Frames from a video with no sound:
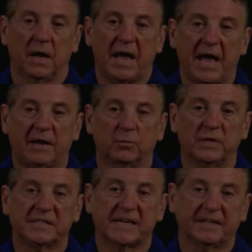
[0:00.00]
and we
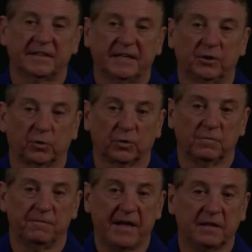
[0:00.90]
set the current
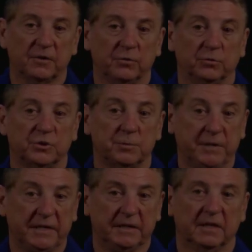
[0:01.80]
value to
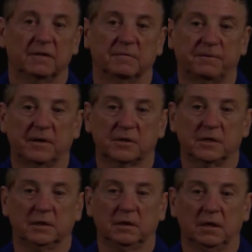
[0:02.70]
be the
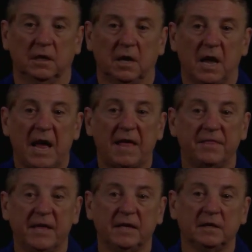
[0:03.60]
function, and
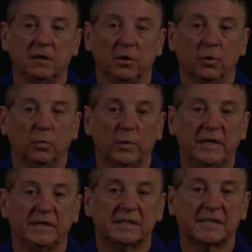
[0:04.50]
then
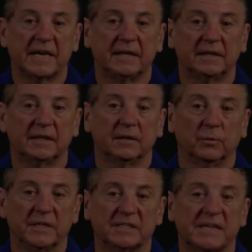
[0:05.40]
we
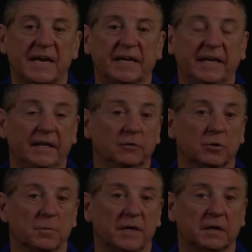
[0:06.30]
say
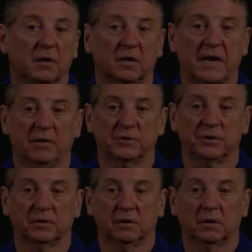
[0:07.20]
increment our
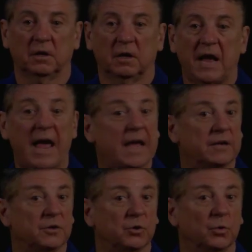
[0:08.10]
counter, and